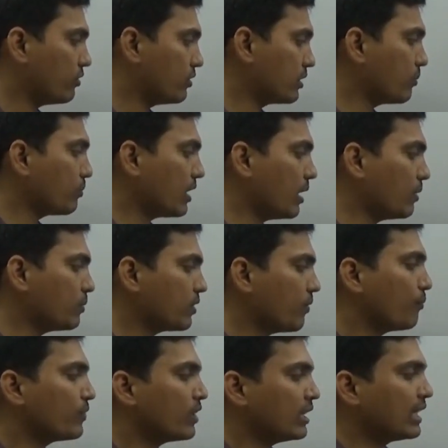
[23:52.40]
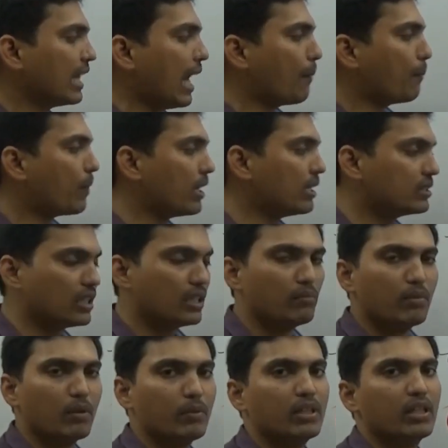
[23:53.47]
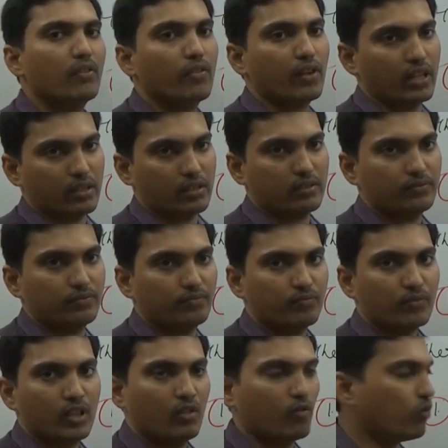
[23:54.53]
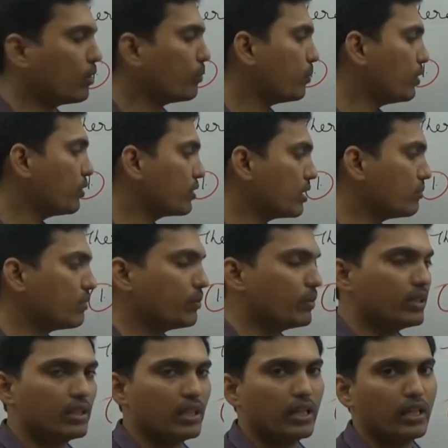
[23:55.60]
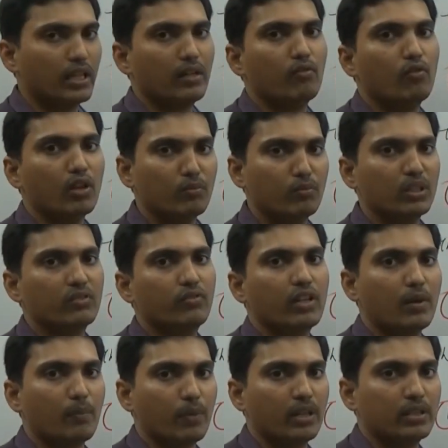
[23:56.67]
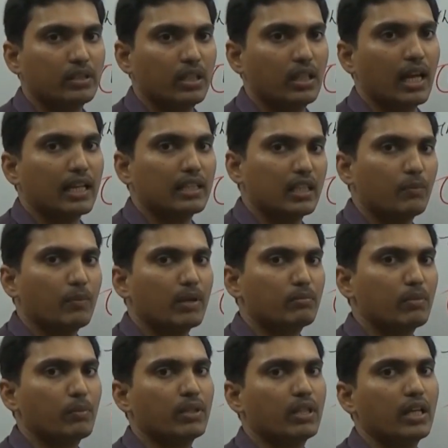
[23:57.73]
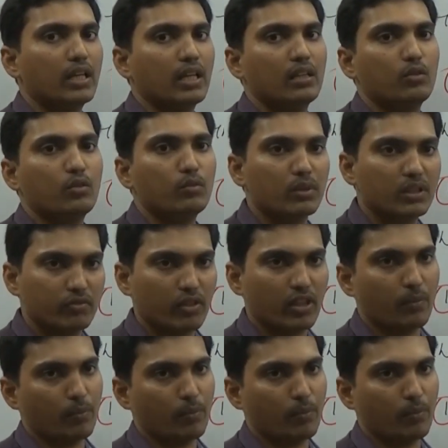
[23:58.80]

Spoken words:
sometimes the appraisal may be different. One person may be taking 1 month for appraisal, another bank may be taking 2 months for